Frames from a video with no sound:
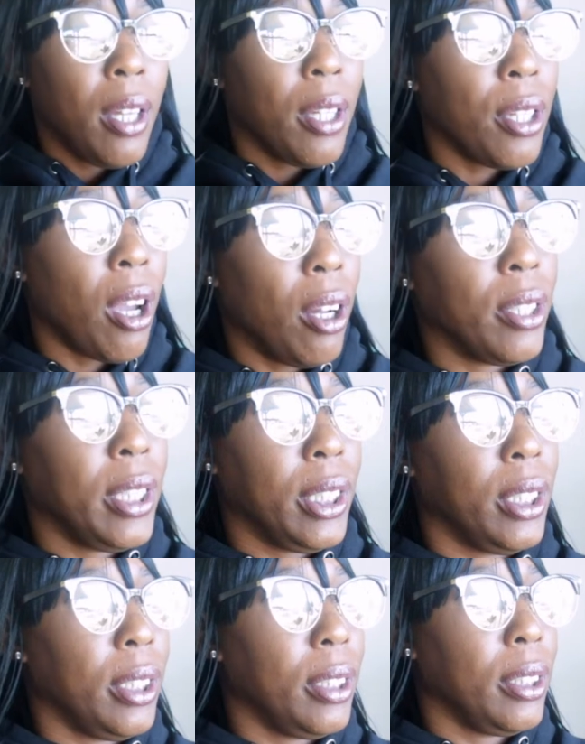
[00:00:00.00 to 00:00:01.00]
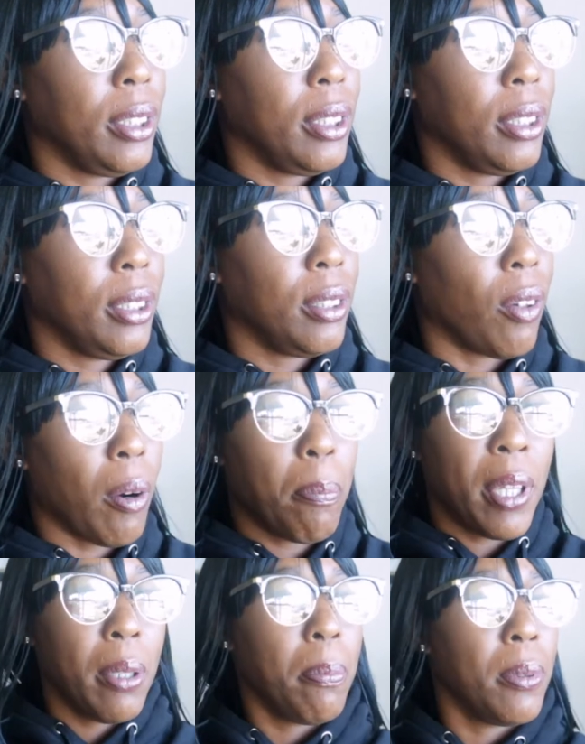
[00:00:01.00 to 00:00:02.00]
y'all need our
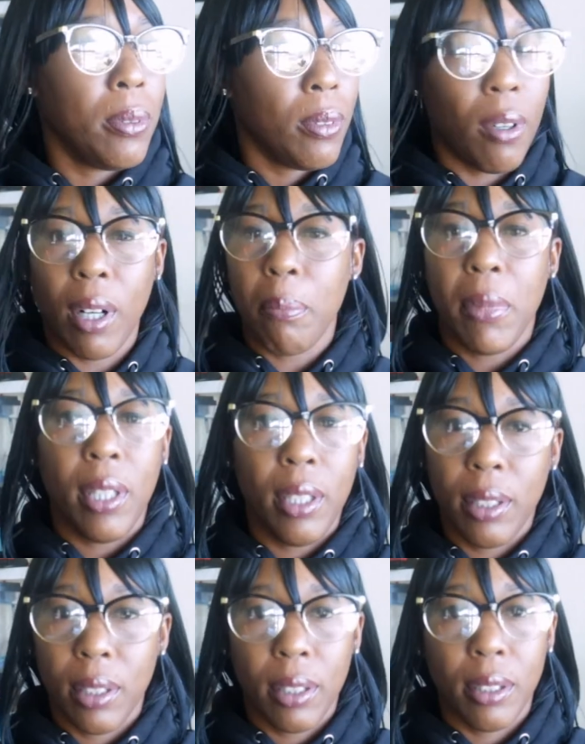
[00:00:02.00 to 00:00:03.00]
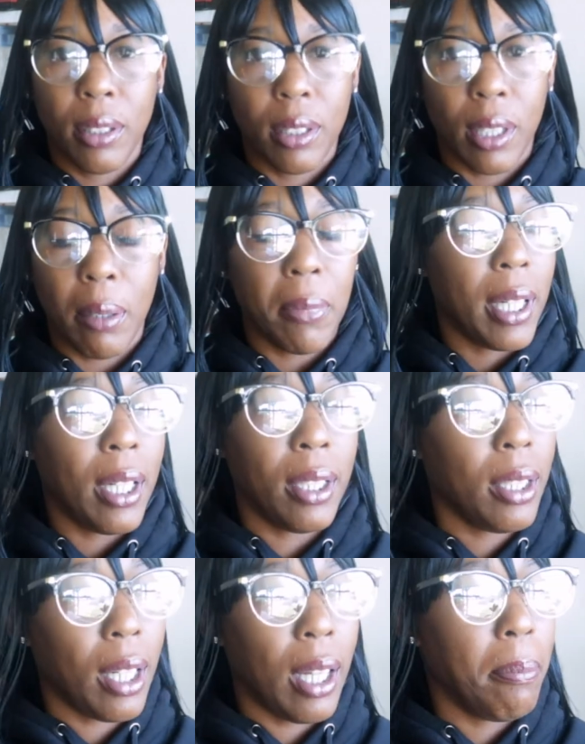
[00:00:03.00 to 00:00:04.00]
people or me. I'm
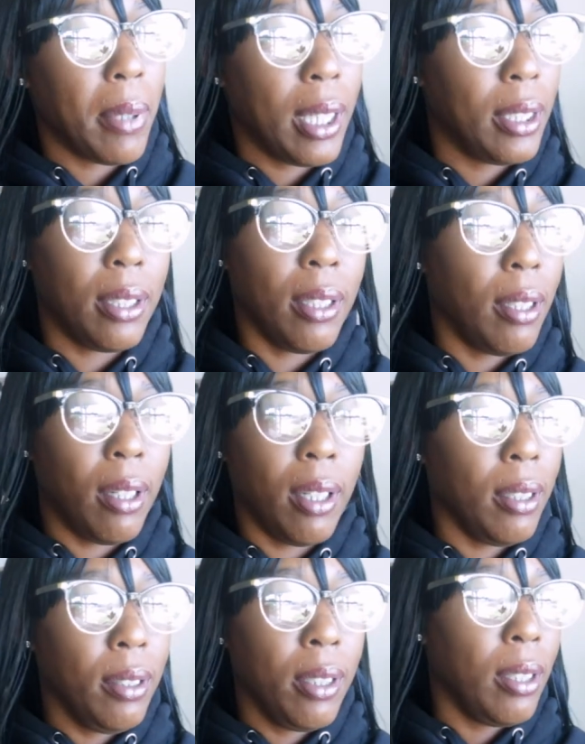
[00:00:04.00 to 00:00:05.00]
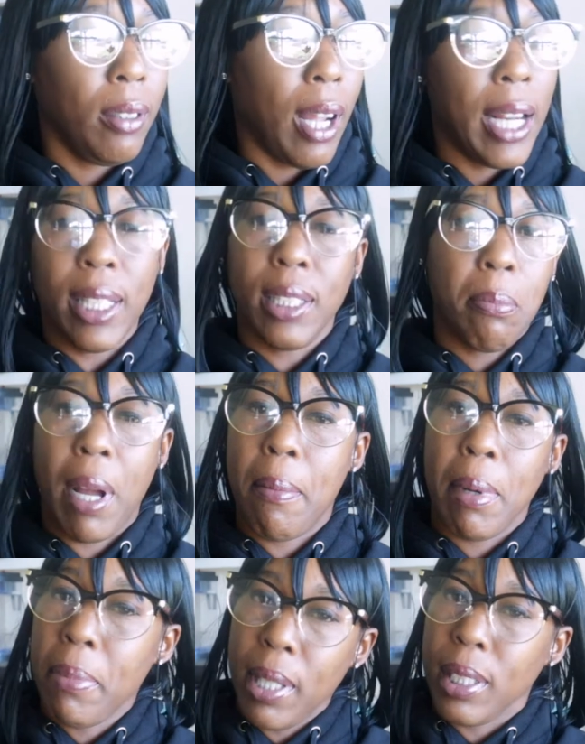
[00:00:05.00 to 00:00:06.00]
not, you know, I need to
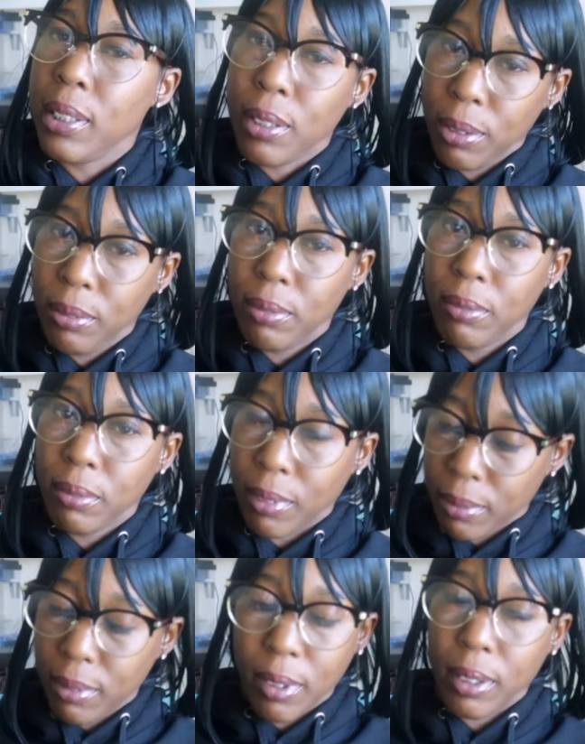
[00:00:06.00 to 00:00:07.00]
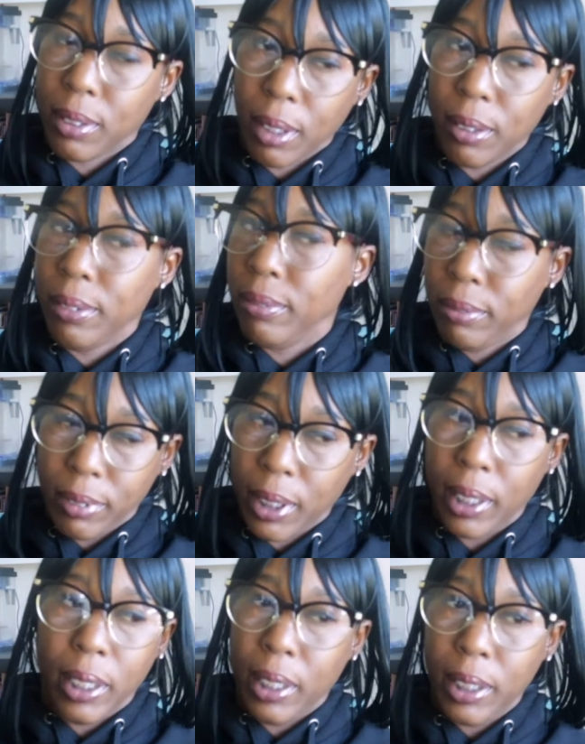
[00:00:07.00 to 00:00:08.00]
mind my business too. So
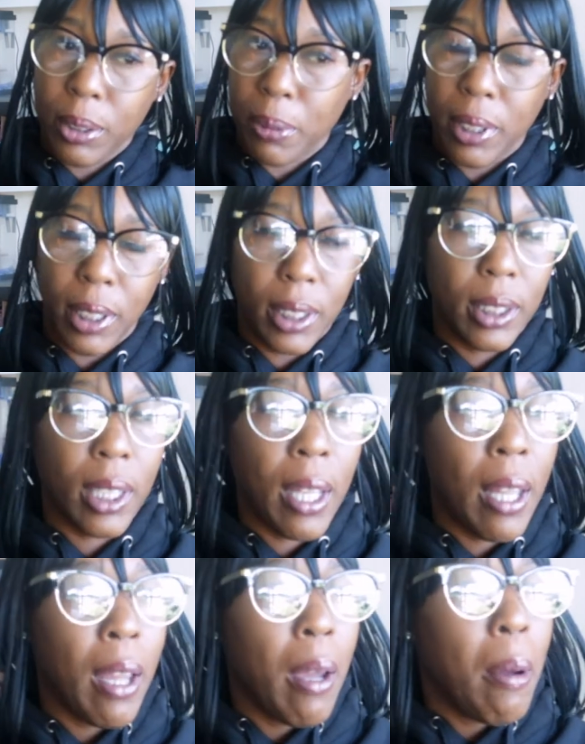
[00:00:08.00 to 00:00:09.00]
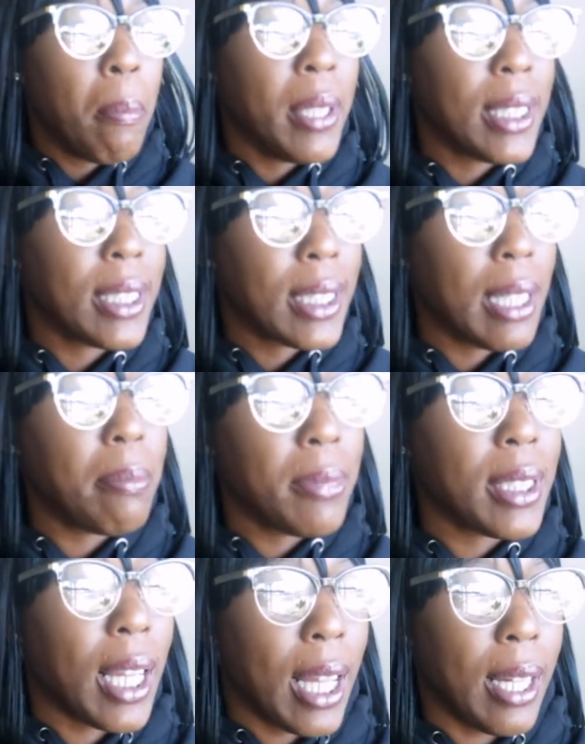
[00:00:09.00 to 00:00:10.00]
yeah, it is what it is. But
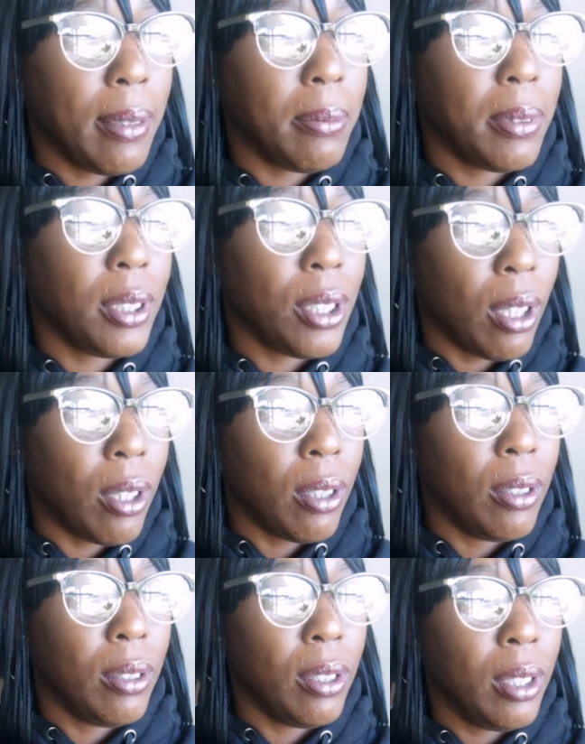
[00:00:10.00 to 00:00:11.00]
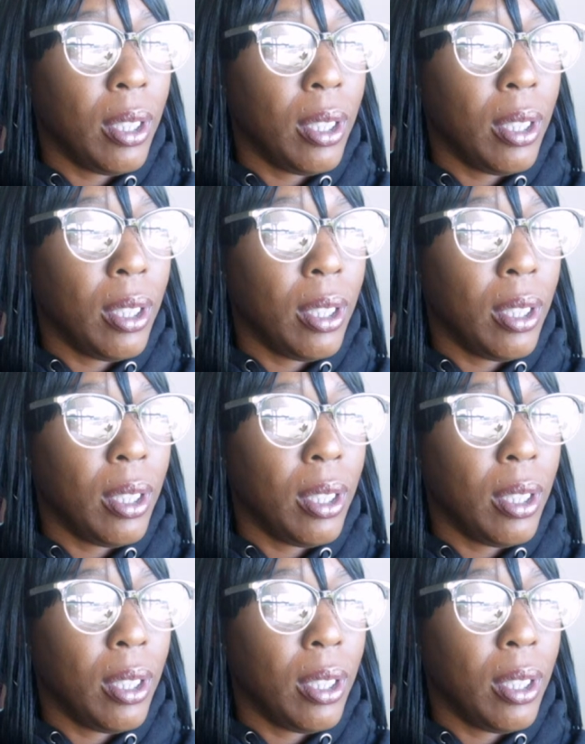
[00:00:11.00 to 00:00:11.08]
sometimes, y'all,